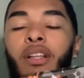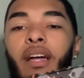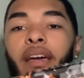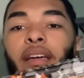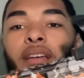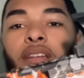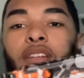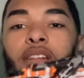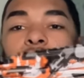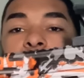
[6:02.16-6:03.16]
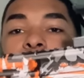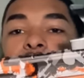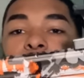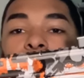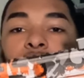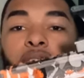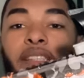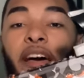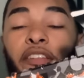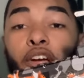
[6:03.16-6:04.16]
like
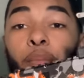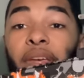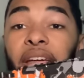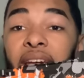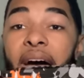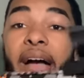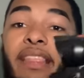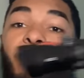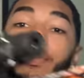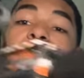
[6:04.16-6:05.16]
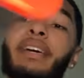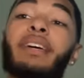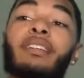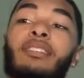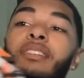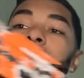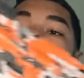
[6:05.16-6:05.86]
definitely gonna be getting active with this.